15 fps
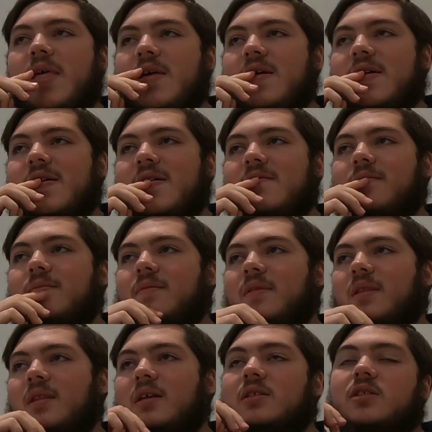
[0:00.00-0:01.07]

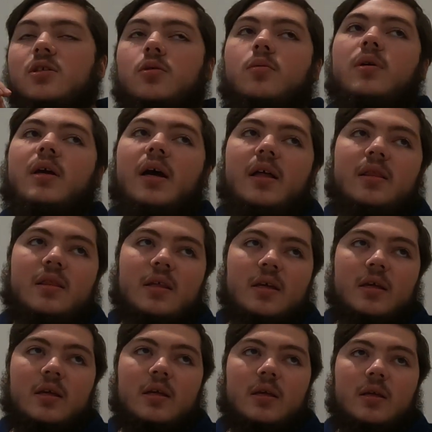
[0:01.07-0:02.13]
And this year we got
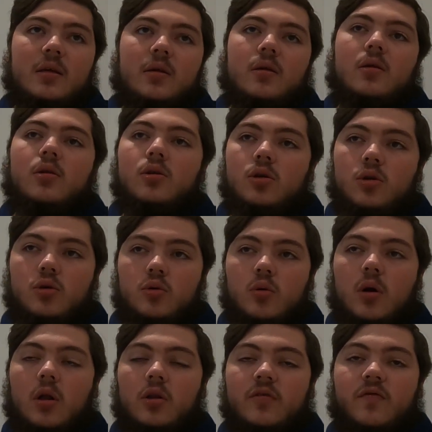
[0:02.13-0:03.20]
the new
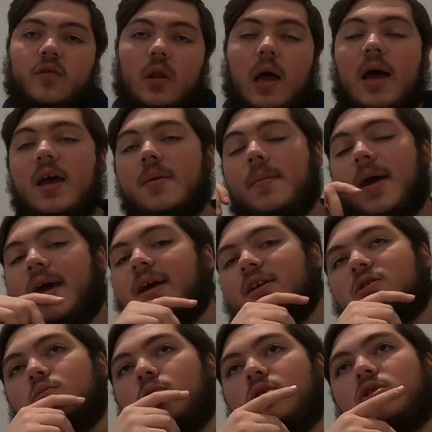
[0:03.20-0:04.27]
colorful
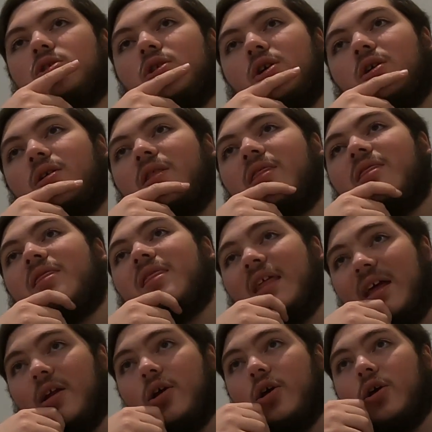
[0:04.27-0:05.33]
iMacs, which are
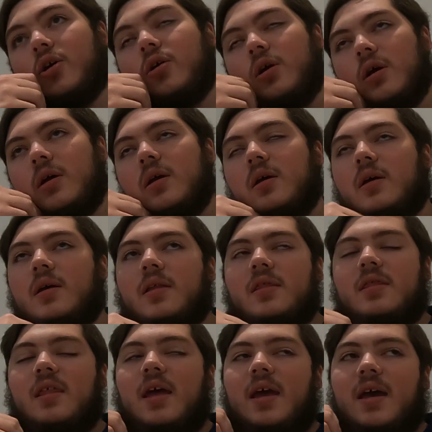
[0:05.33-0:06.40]
thinner
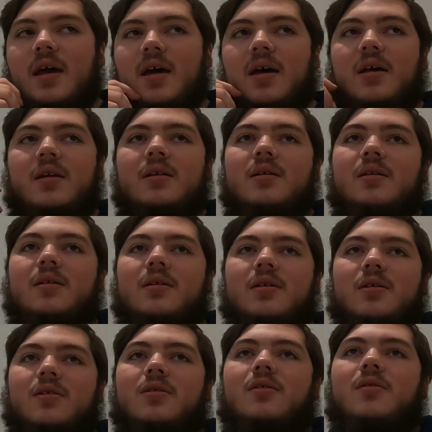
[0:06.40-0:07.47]
than
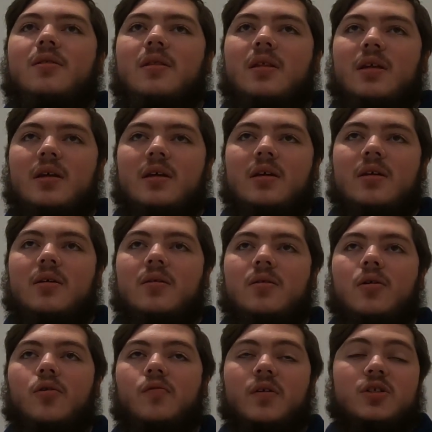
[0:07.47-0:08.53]

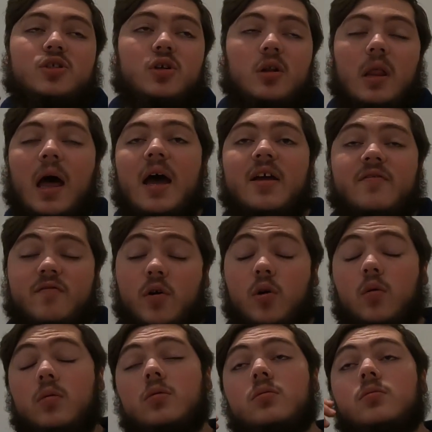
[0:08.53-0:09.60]
the original
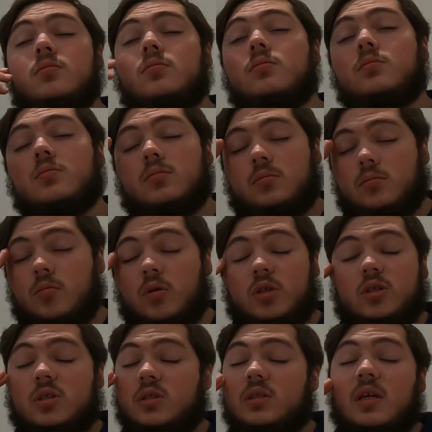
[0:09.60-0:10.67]
iPhone,
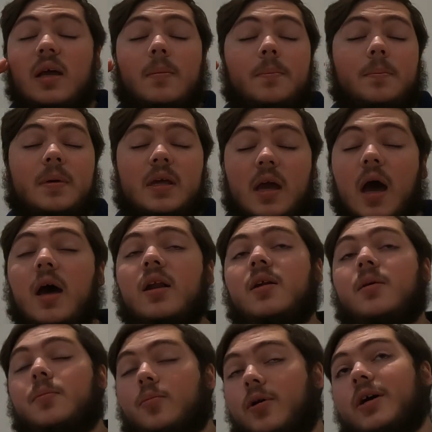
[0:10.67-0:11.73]
which is beyond
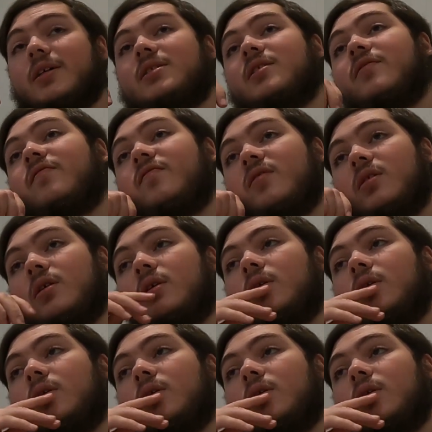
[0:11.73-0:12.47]
impressive.